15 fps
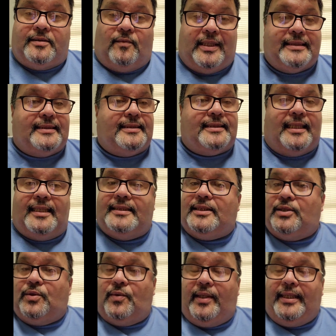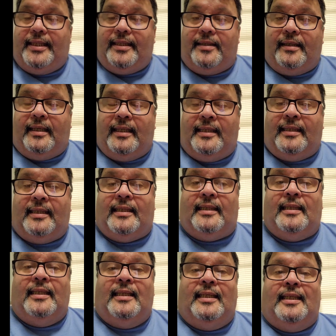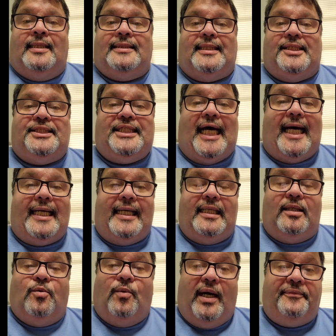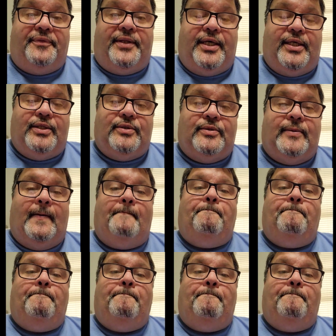Once they start doing their chatting with you,